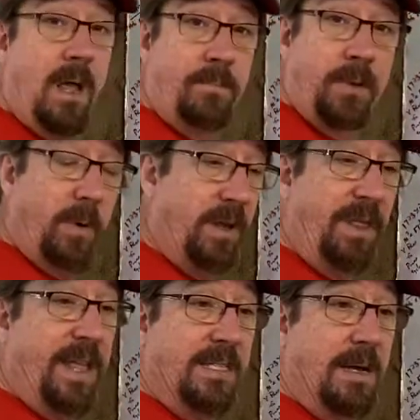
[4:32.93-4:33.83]
one of the
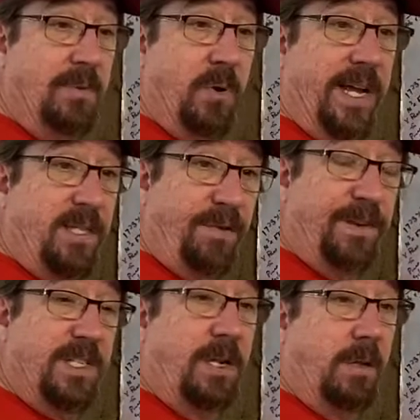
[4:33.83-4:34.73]
things I'm doing is a
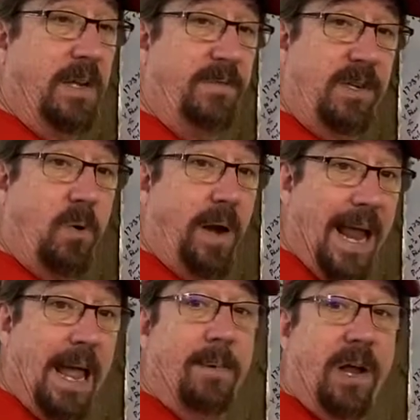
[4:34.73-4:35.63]
physical inventory.
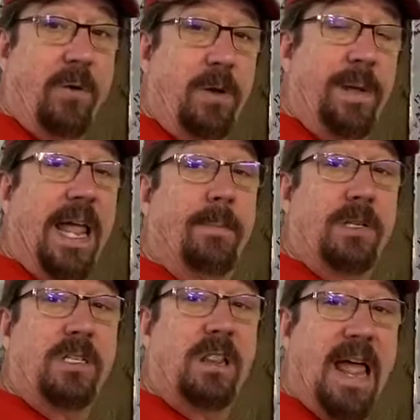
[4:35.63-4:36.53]
Am I going to be able
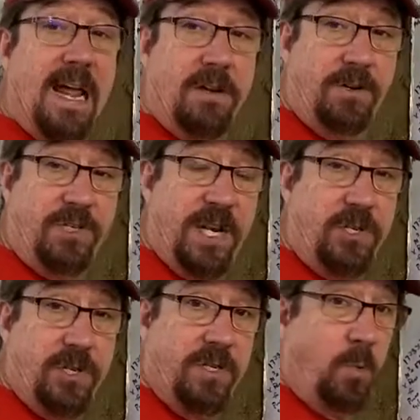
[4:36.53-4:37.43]
to lay under
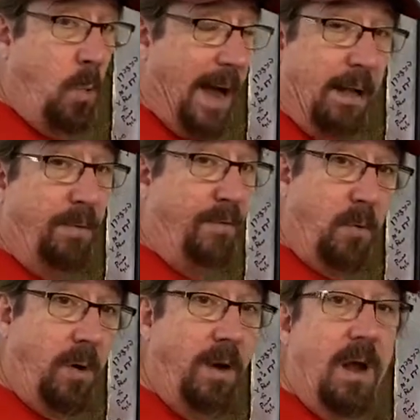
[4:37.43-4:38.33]
stitches and weld
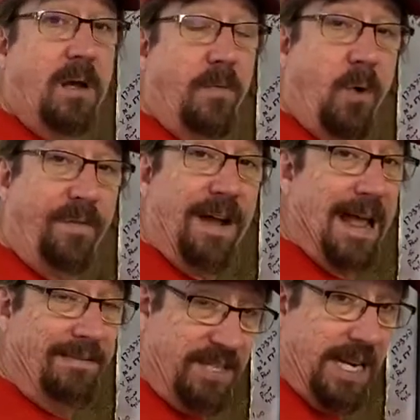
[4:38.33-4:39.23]
for 4,
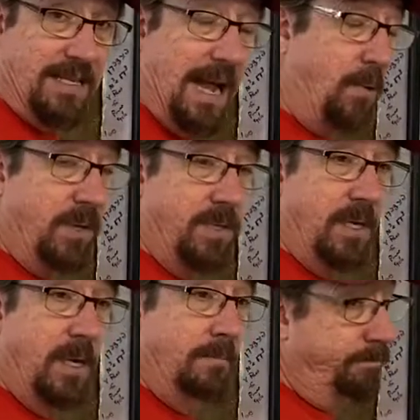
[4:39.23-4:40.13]
5, 6 hours?
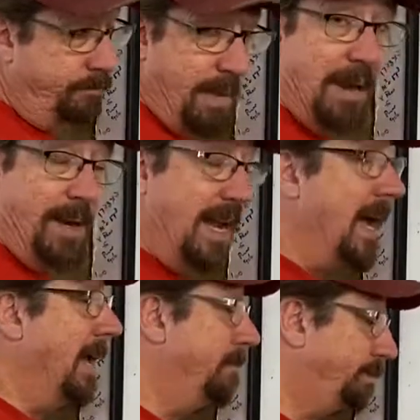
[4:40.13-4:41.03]
Maybe not.